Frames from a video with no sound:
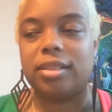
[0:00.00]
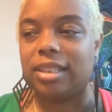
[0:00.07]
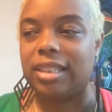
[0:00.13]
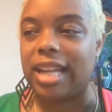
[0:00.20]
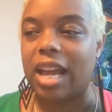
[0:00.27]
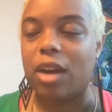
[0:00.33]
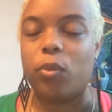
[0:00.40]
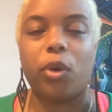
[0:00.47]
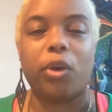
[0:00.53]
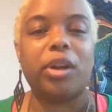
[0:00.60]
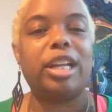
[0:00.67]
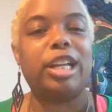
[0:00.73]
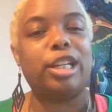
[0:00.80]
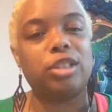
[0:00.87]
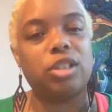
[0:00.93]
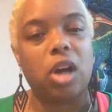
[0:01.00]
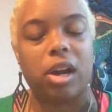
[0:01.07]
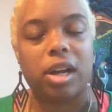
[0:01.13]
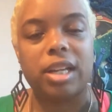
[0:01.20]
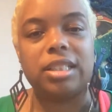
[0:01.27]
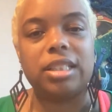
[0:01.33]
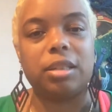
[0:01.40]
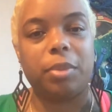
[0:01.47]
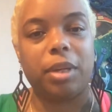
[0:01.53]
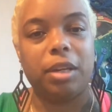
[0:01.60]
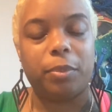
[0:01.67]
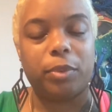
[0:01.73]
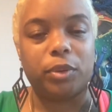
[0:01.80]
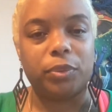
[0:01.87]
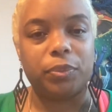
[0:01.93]
networking and talking to
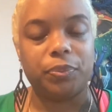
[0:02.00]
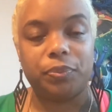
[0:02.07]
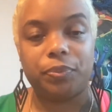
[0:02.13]
people.